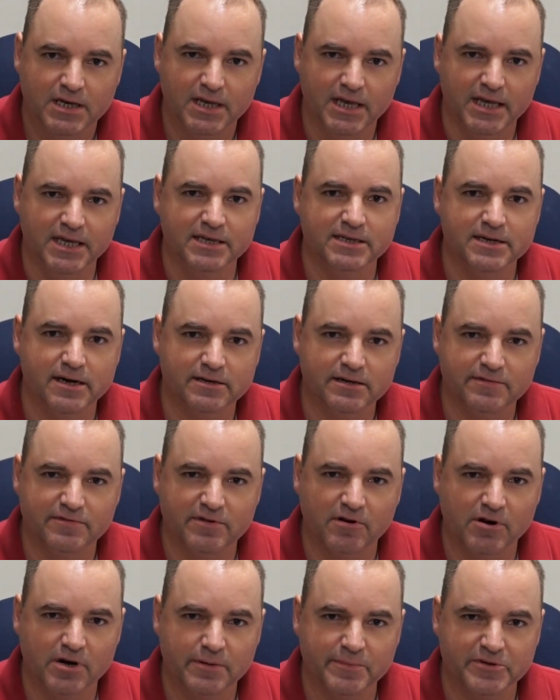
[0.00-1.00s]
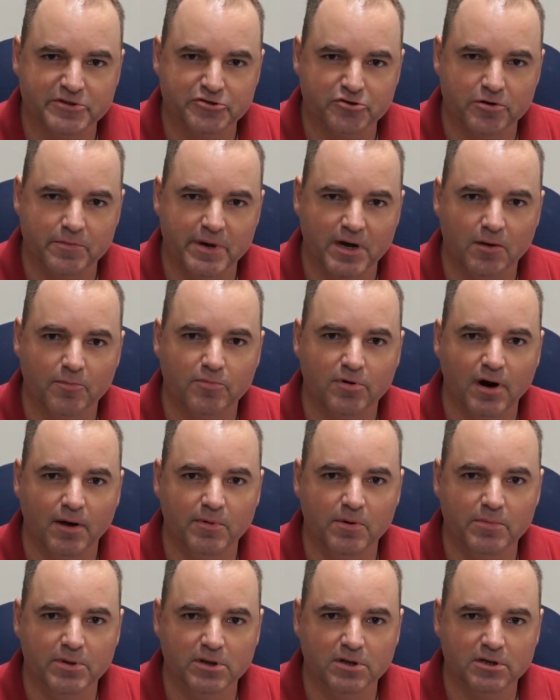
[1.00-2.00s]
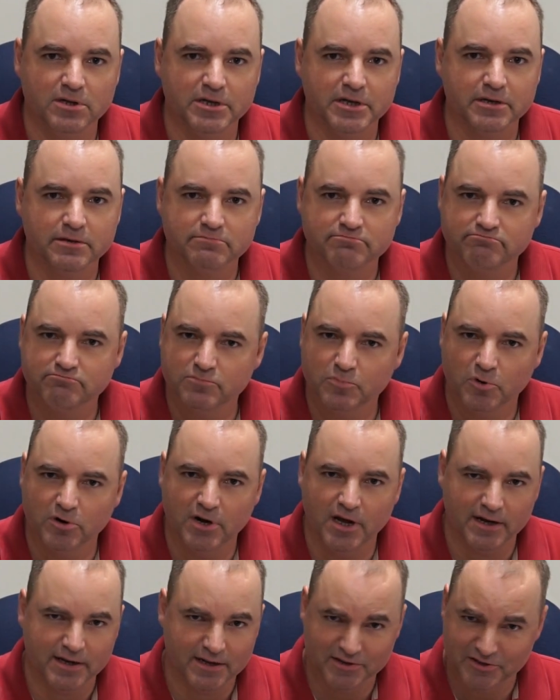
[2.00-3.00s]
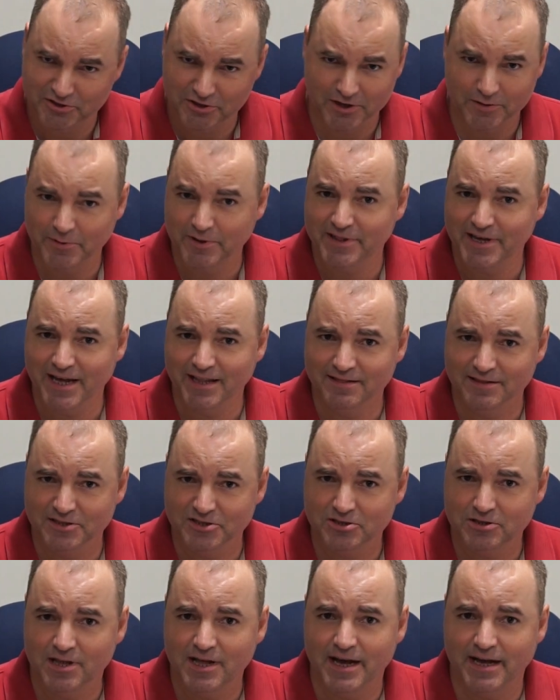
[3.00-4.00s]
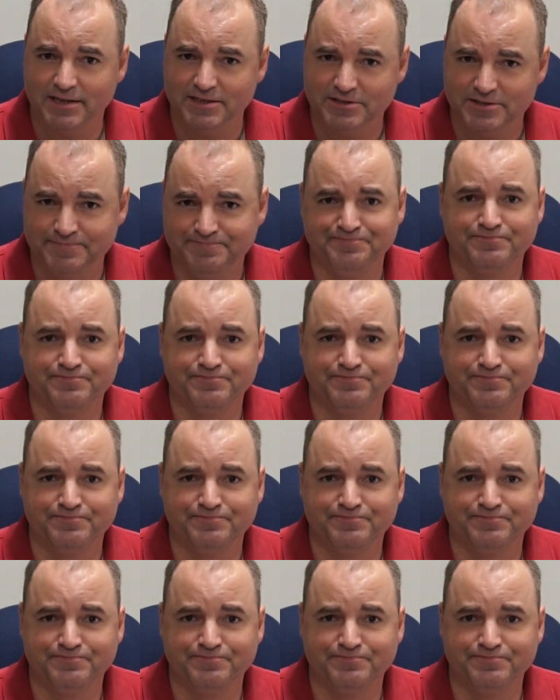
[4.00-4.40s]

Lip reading: Inductive arguments are about probability. We're not concerned with that in this class.